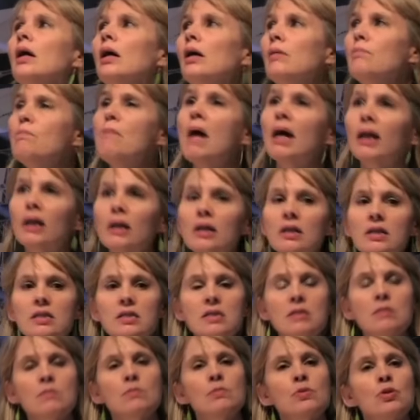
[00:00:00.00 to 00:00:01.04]

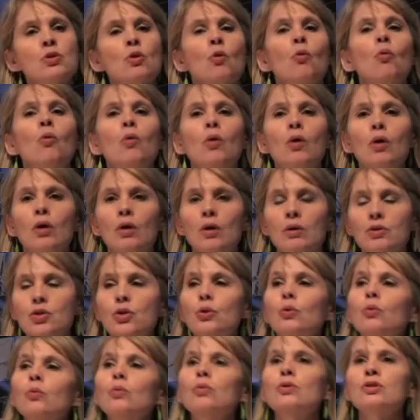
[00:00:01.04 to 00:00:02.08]
mechanisms or
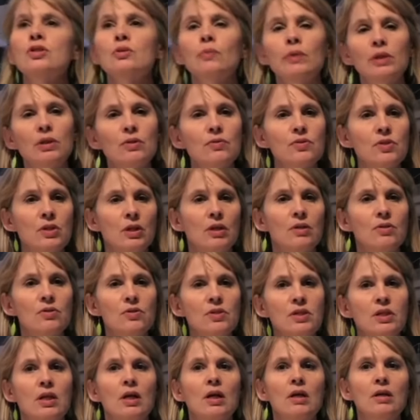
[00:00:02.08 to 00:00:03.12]
tools that we use to
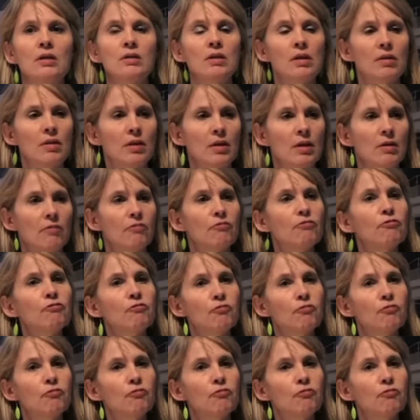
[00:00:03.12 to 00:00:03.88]
understand the